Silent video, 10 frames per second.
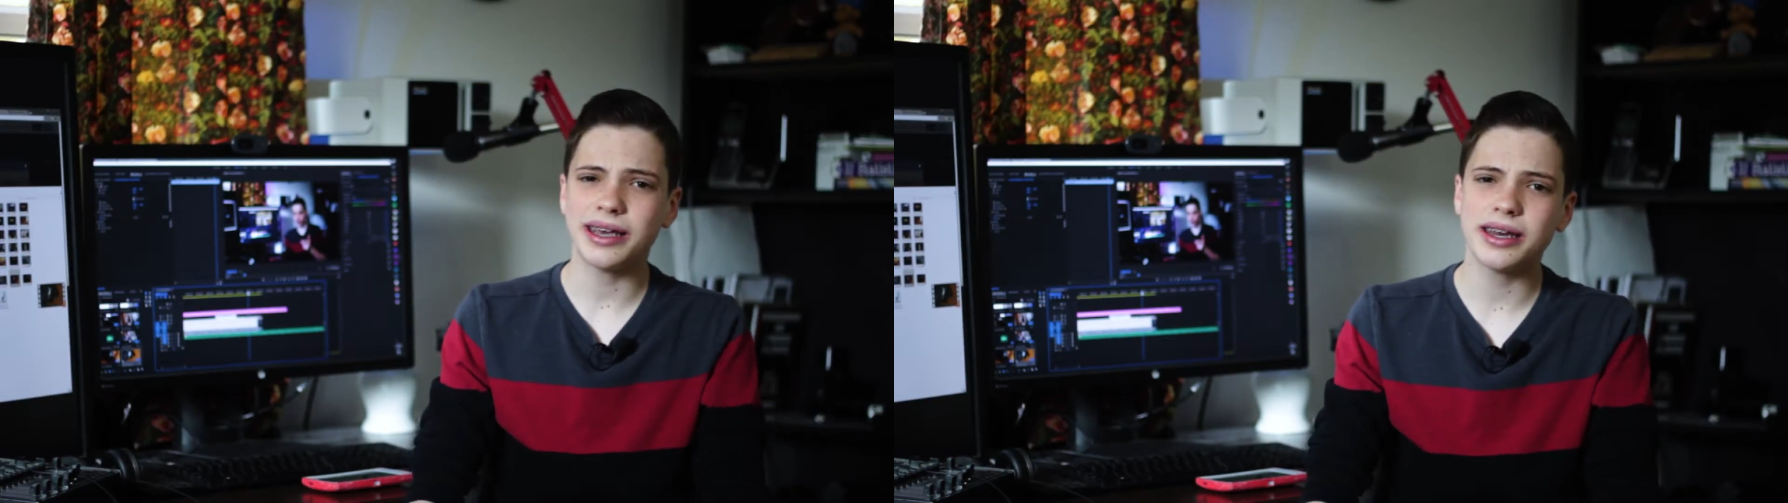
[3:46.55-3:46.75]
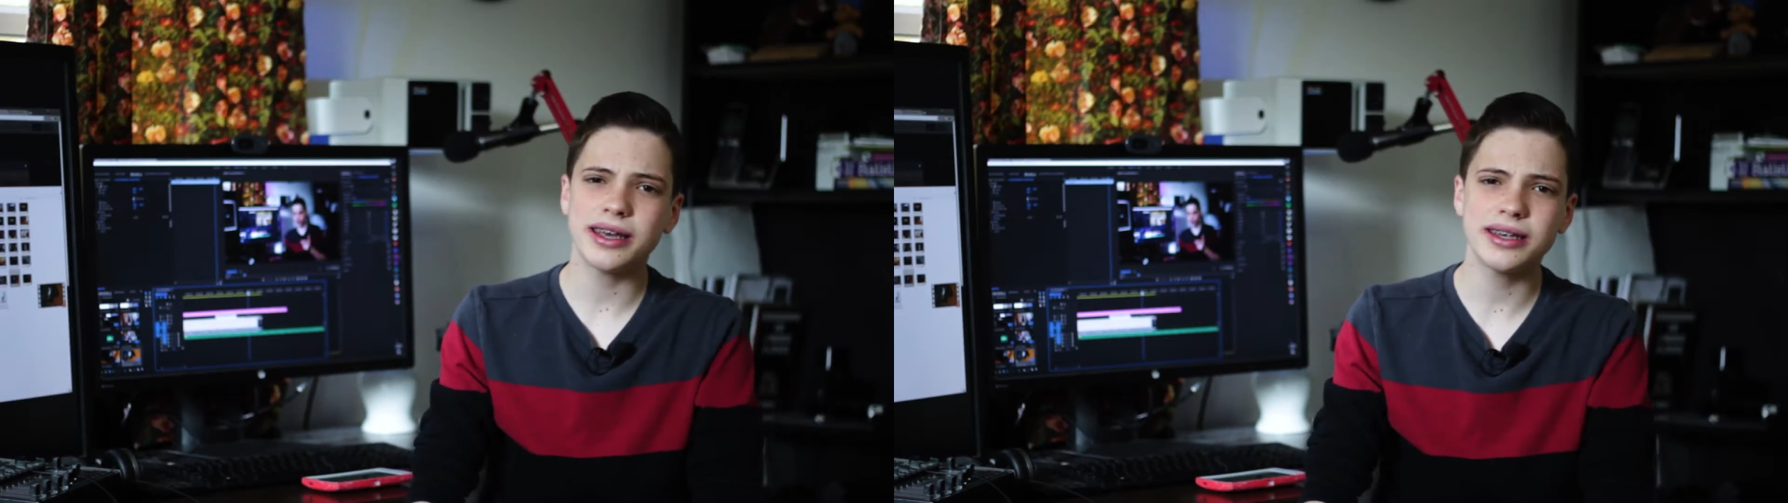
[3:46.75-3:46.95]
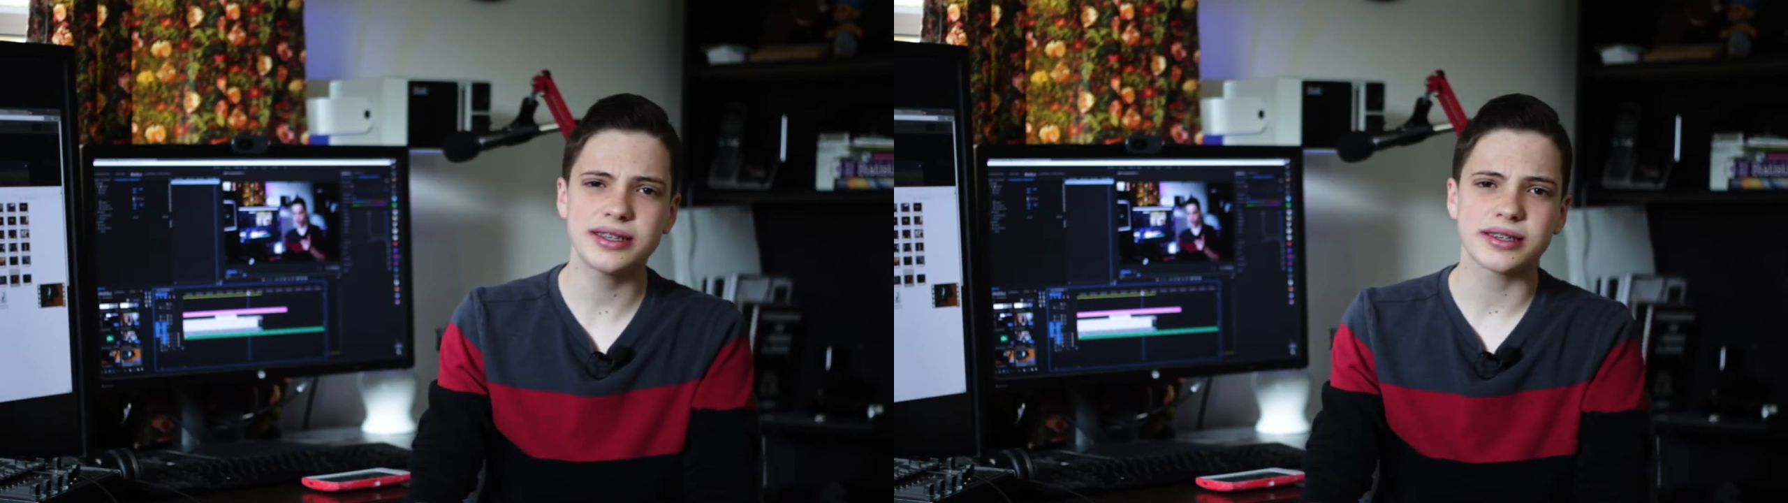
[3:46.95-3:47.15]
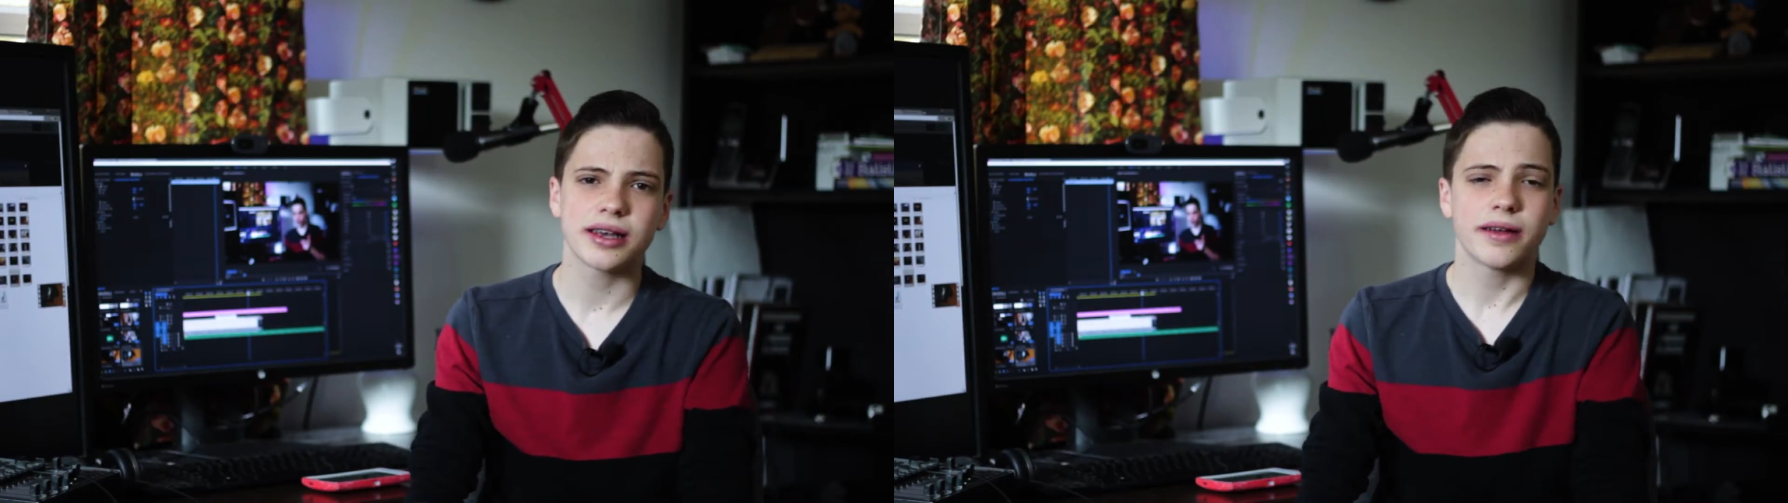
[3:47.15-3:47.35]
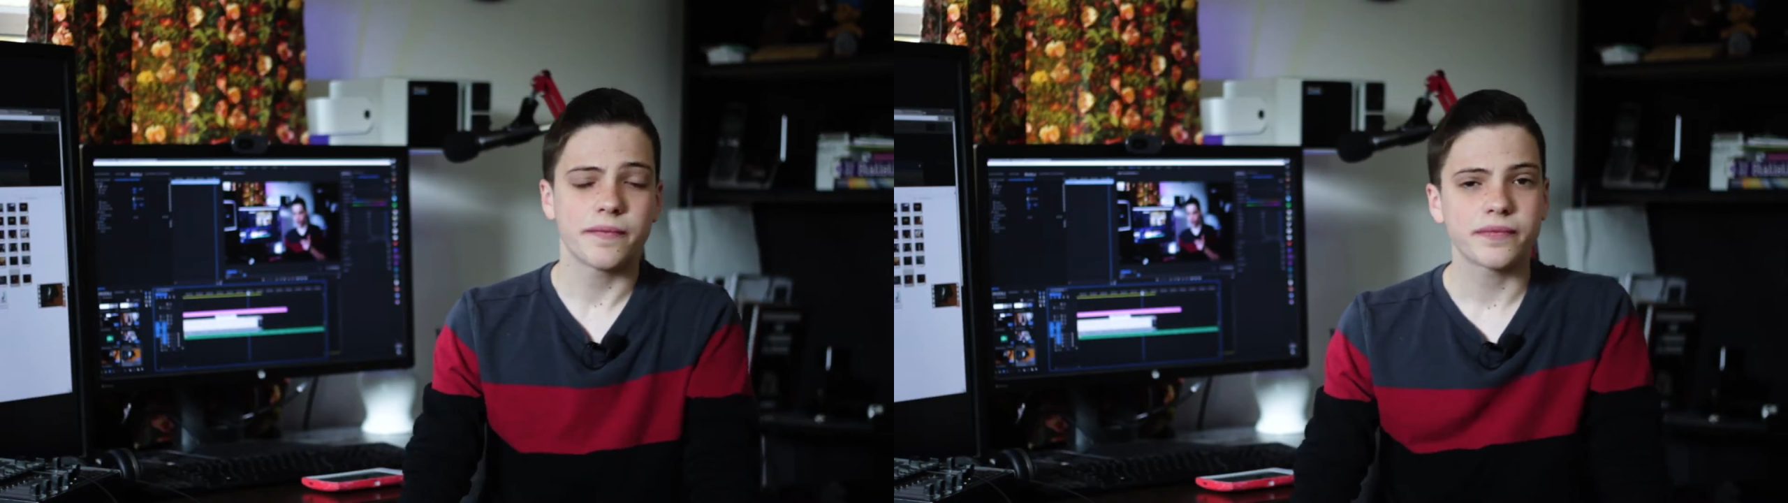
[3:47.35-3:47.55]
it is
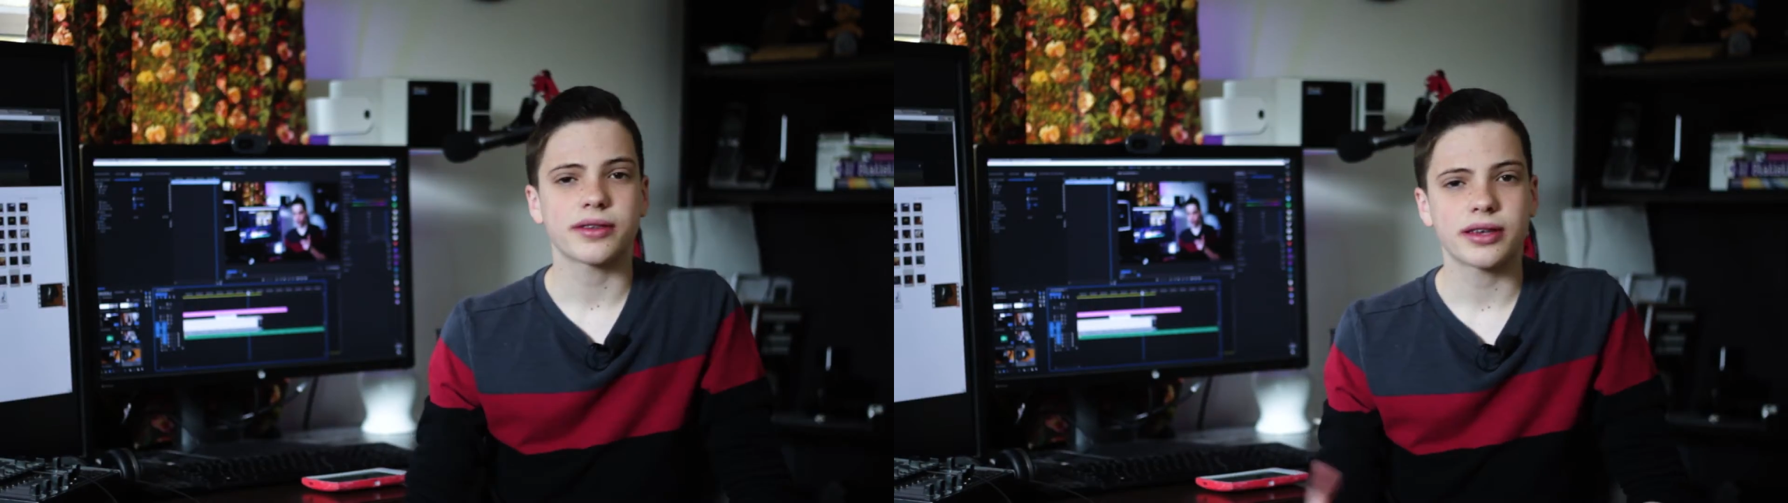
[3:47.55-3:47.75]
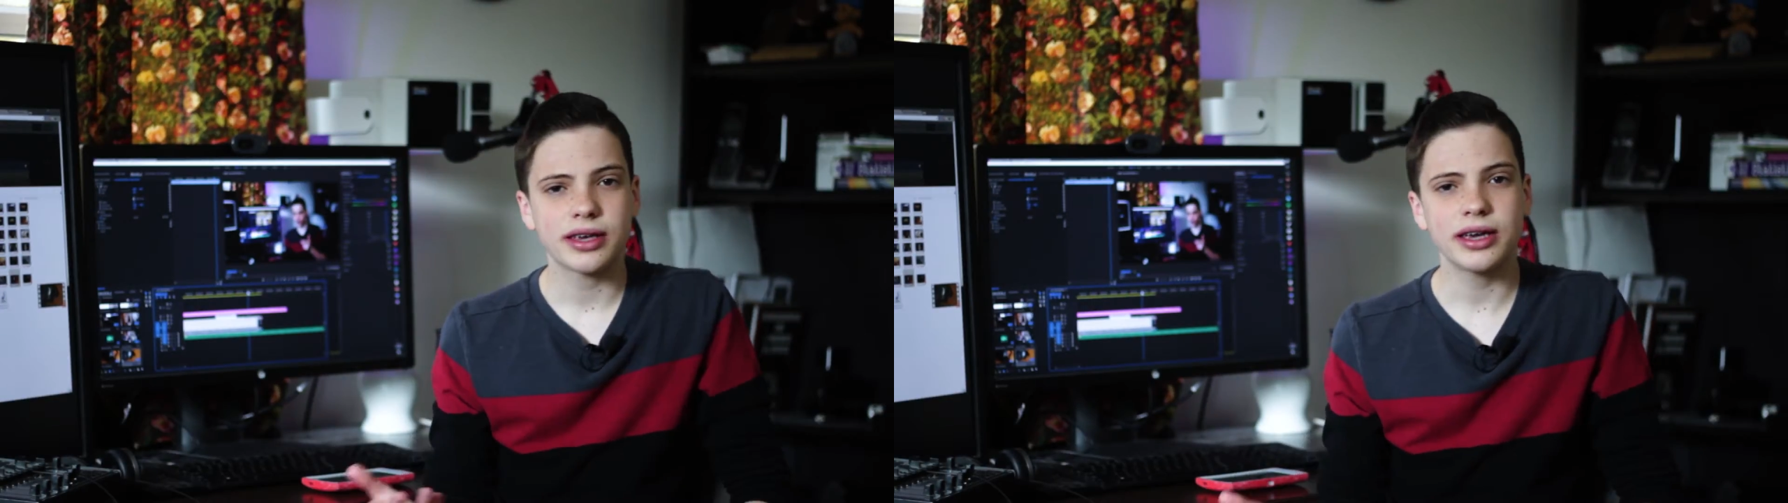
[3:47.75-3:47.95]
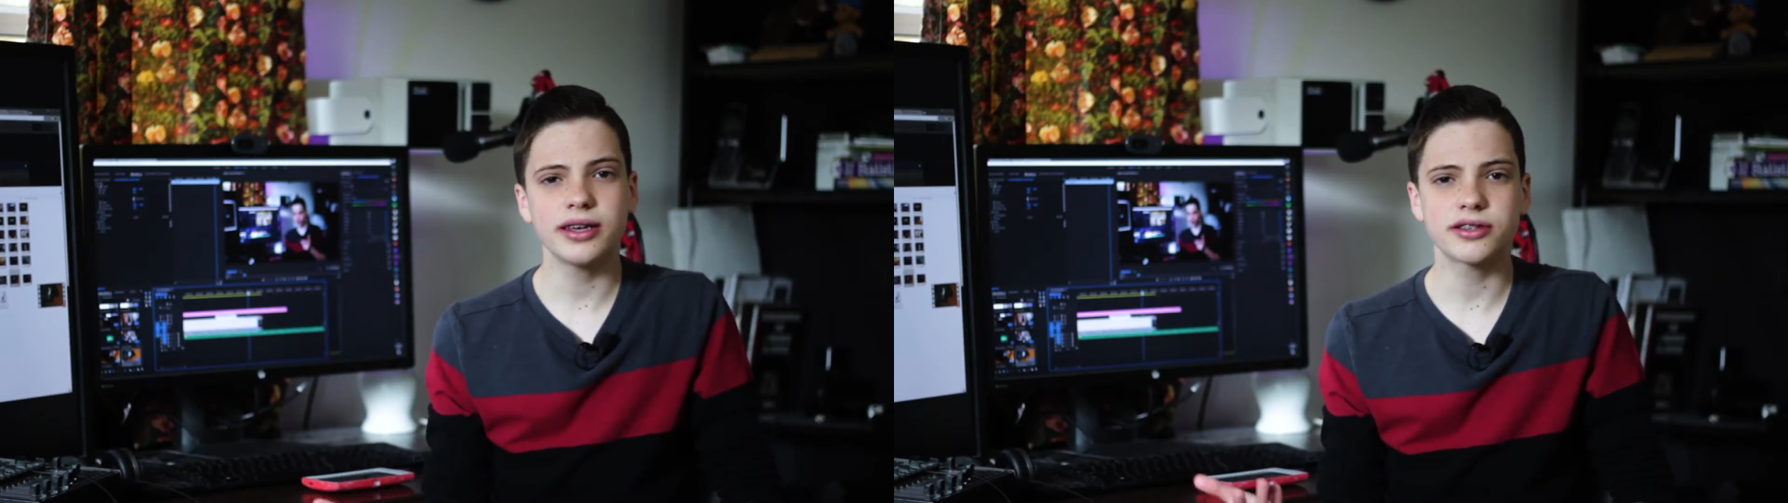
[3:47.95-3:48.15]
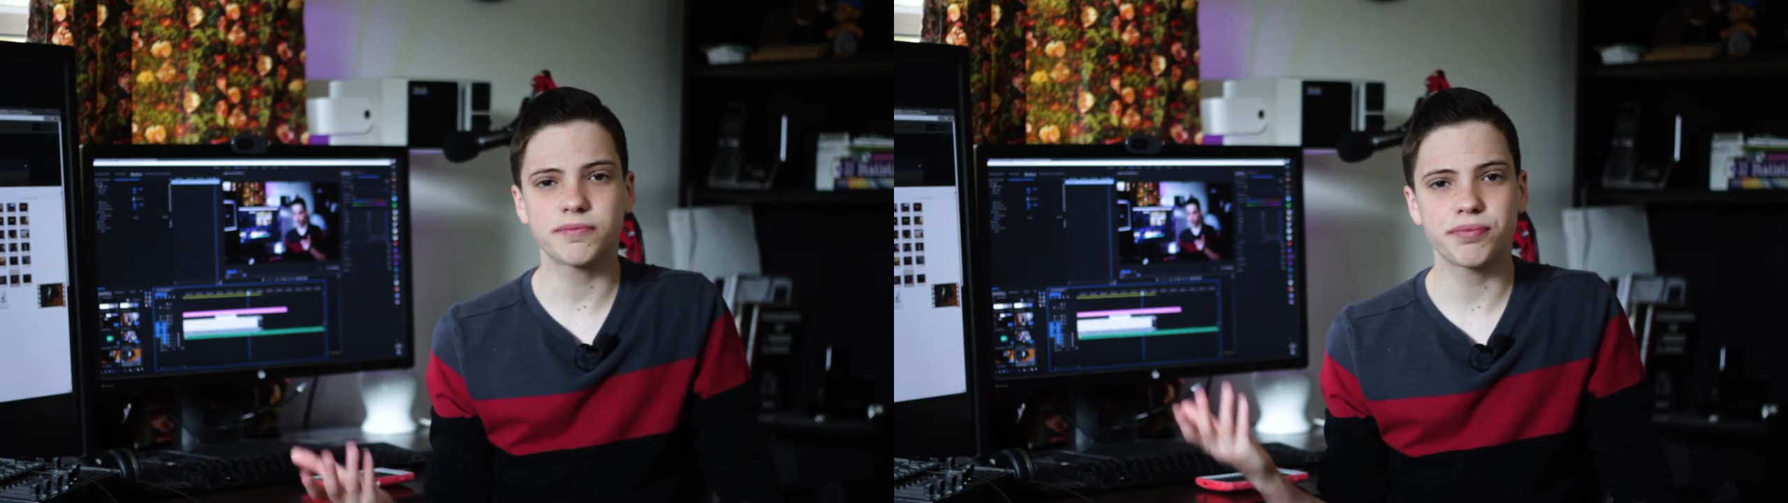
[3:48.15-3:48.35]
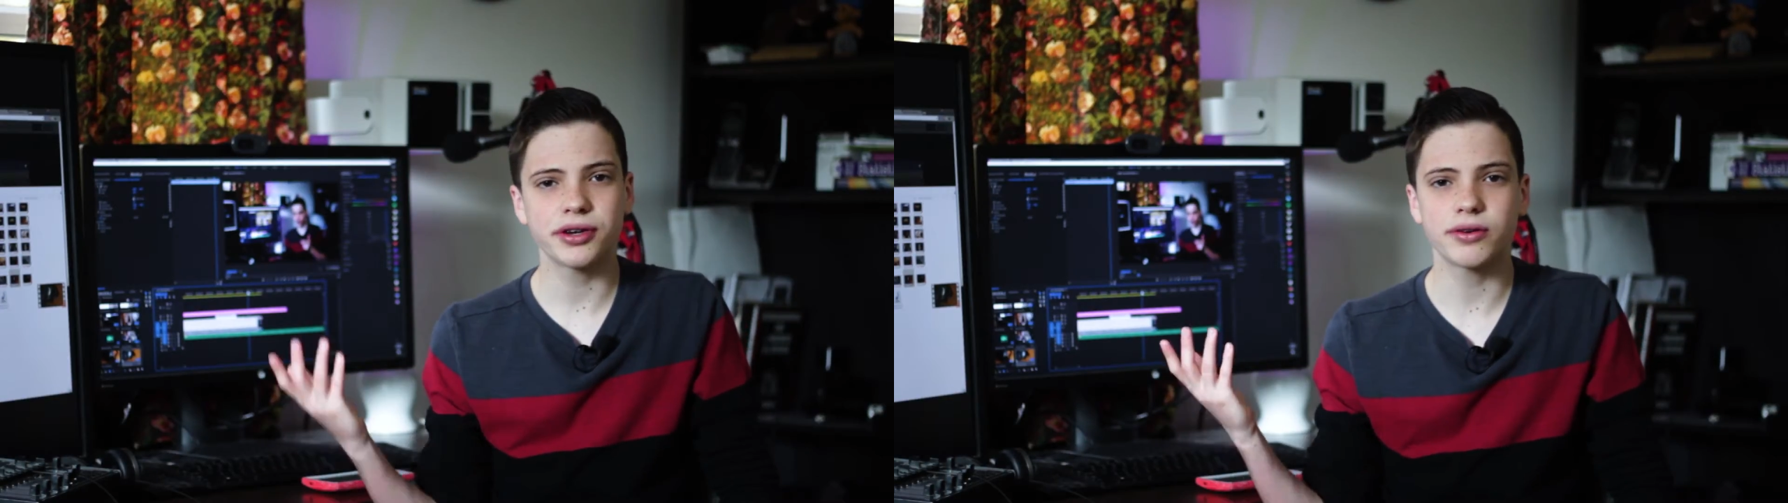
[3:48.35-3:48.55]
it is
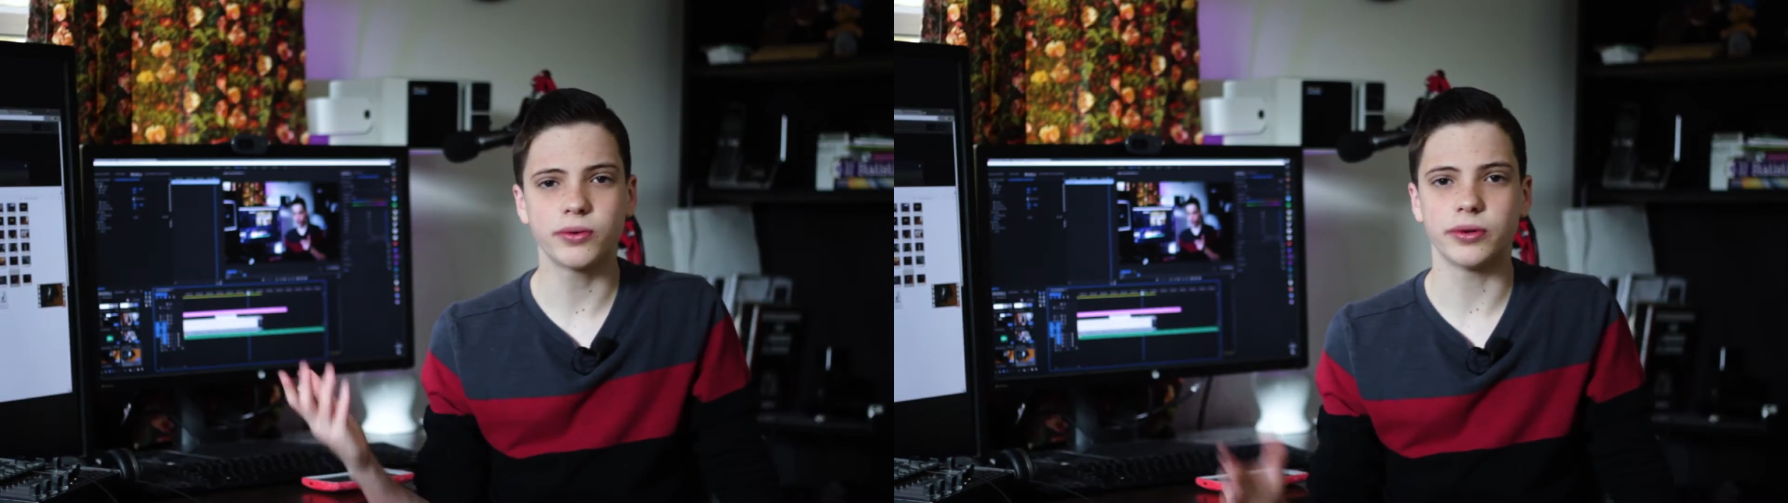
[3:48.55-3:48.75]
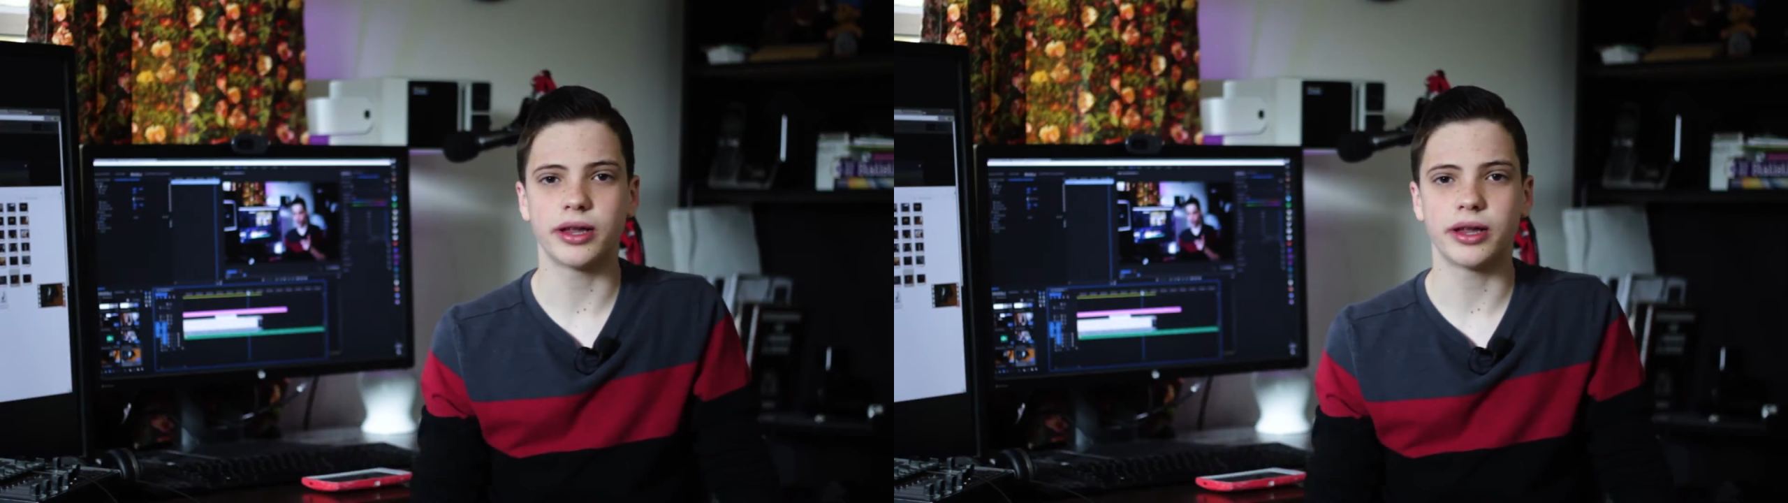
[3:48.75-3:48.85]
pretty cool.